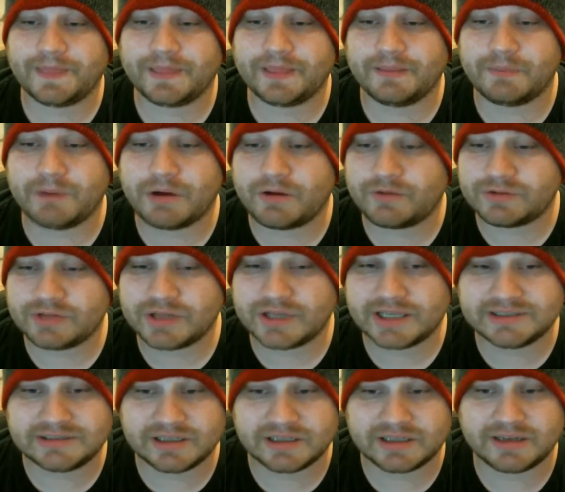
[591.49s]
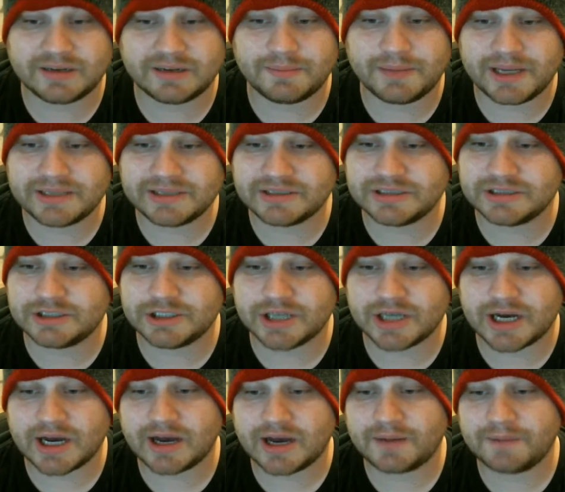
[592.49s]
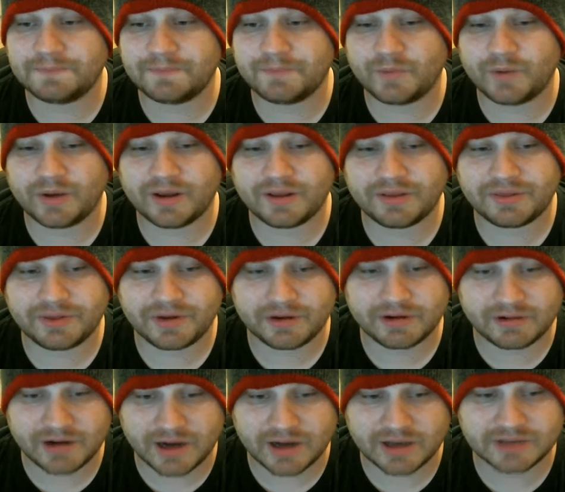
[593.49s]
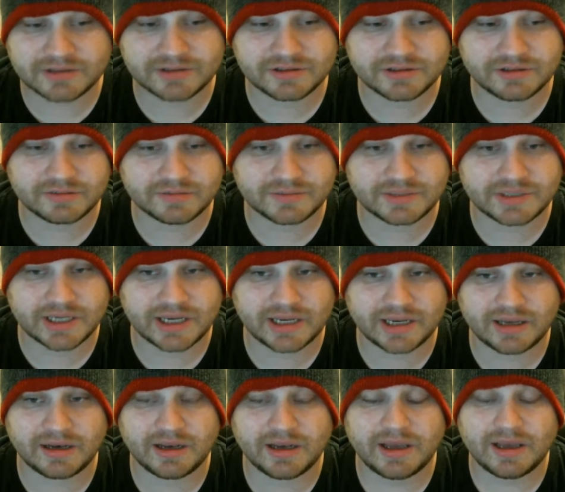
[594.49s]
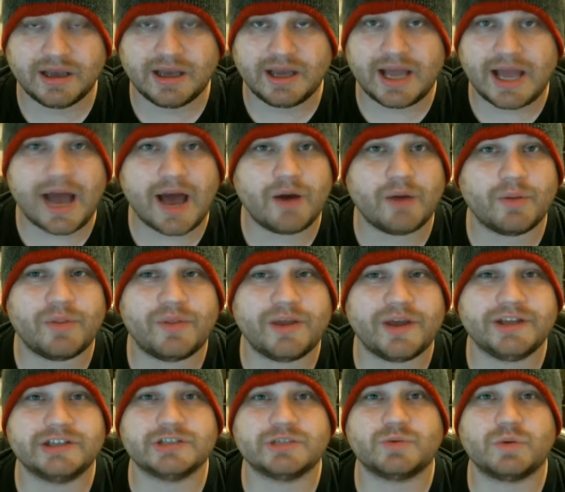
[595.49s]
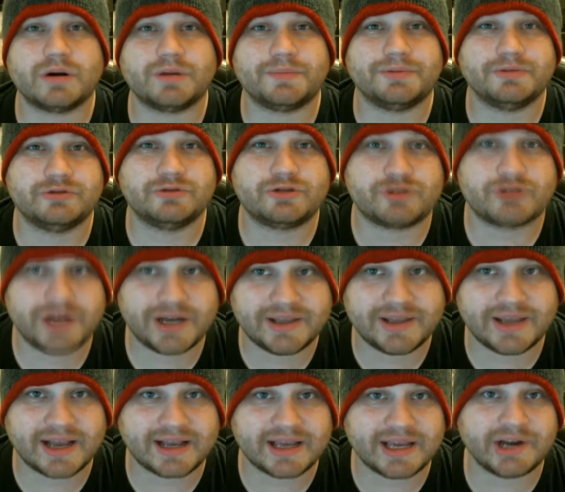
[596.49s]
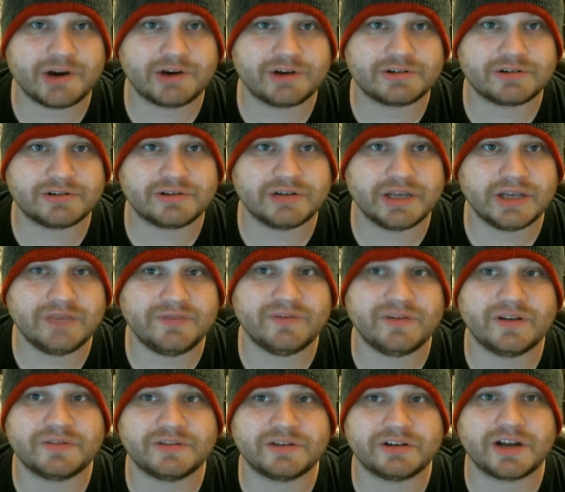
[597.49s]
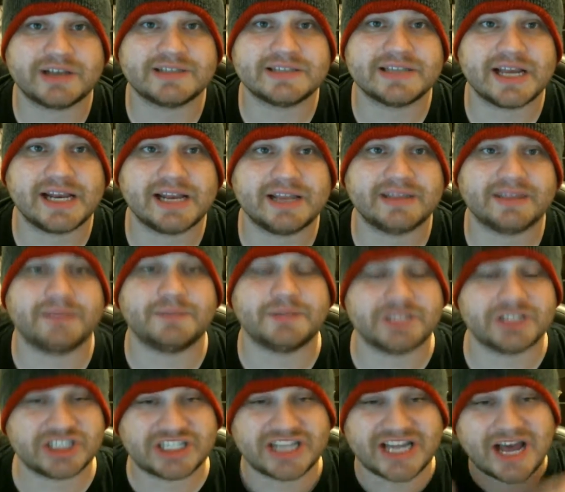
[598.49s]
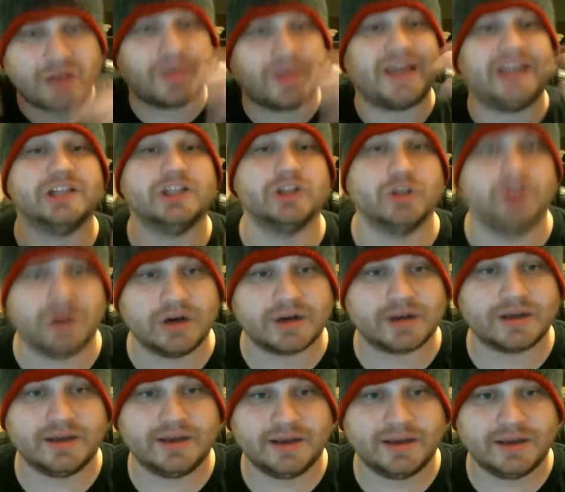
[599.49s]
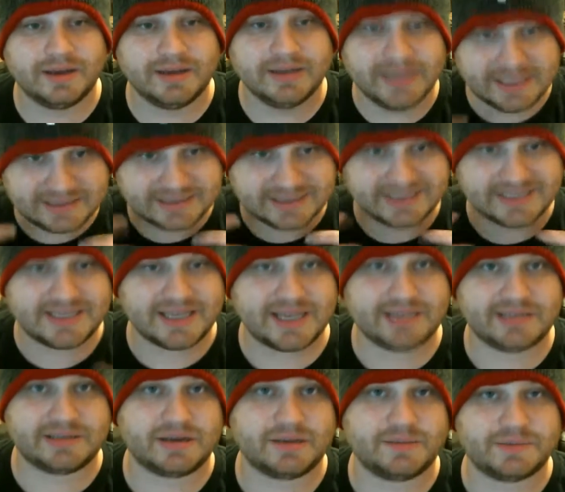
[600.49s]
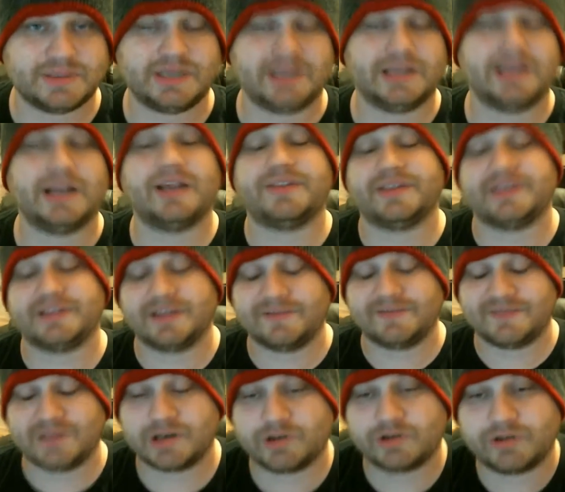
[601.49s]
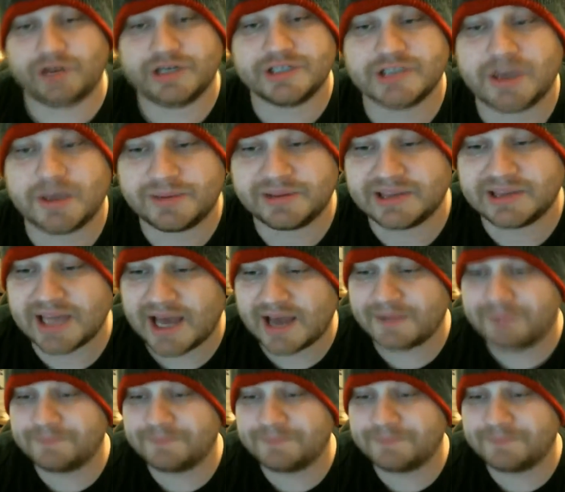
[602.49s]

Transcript: Marvel has done an amazing job with their costumes and how they just want to portray that character, even if they're not saying anything, but just how they look needs to say something, and I think they've done a great job with that.